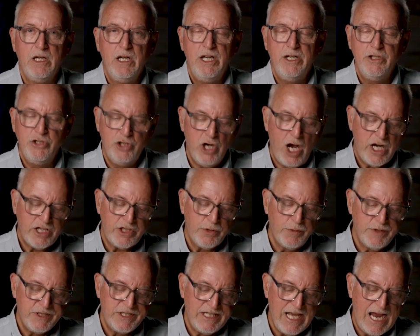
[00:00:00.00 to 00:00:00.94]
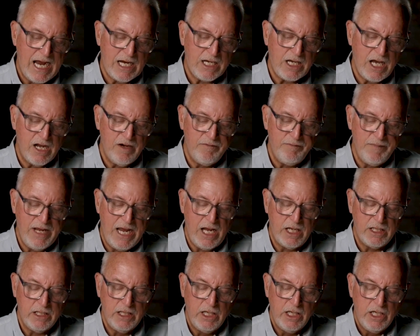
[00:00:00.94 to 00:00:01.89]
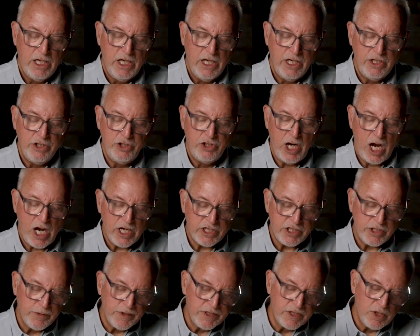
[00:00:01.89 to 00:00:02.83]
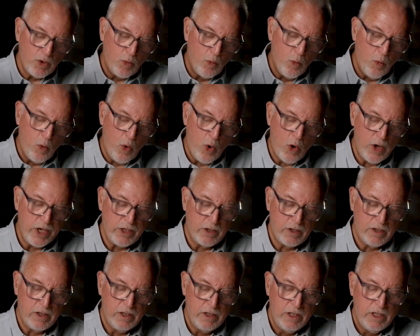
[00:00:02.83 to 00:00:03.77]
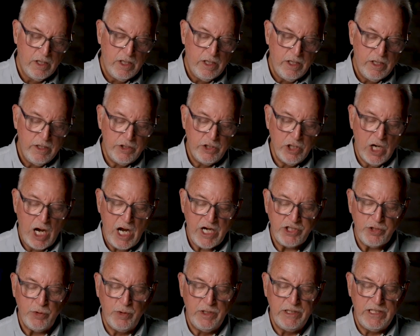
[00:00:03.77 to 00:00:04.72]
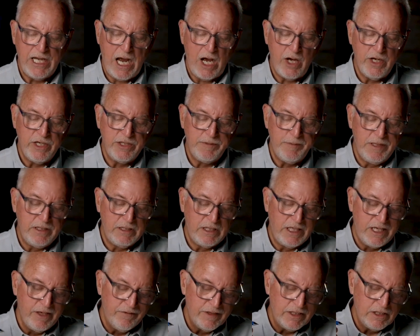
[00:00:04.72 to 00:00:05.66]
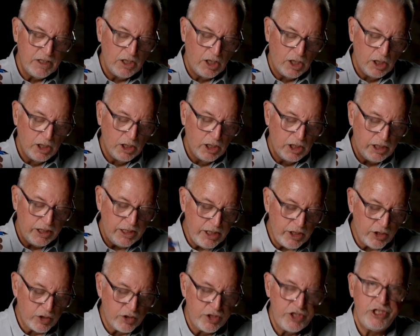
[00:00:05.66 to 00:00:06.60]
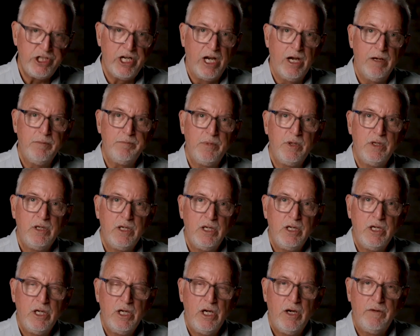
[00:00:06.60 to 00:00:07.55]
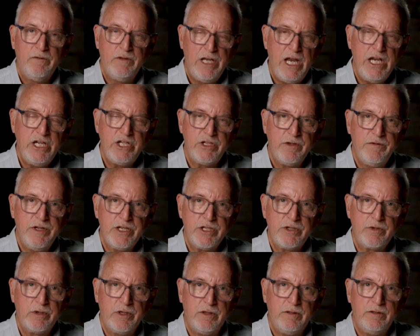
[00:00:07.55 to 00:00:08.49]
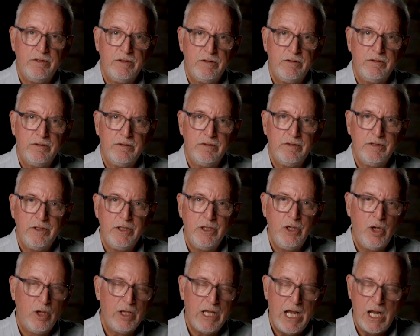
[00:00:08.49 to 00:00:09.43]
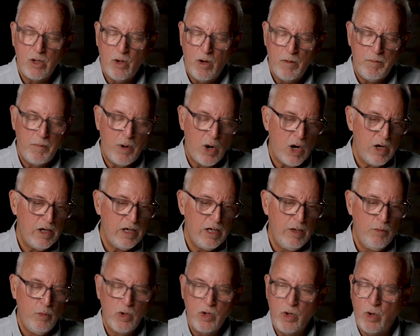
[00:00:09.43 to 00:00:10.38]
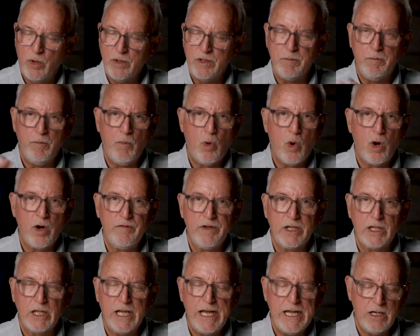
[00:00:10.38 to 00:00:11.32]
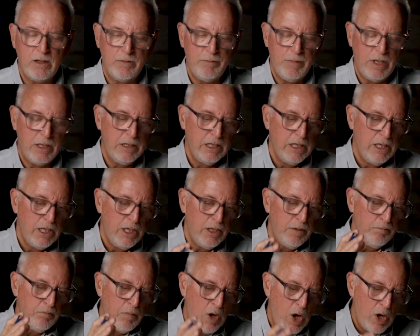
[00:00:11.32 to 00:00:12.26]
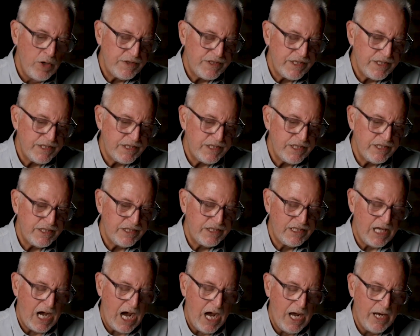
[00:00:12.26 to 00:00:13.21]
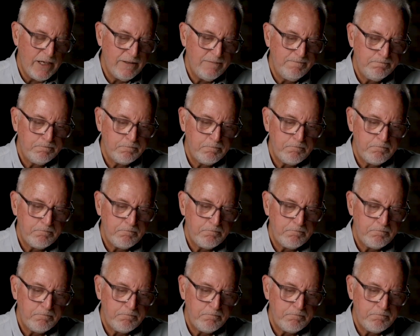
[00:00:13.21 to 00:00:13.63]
And is that kind of man. And Joshua is a warrior. Joshua now has been given leadership of the nation of Israel. You know that whole part, and we'll go into more of it later. But Moses has died.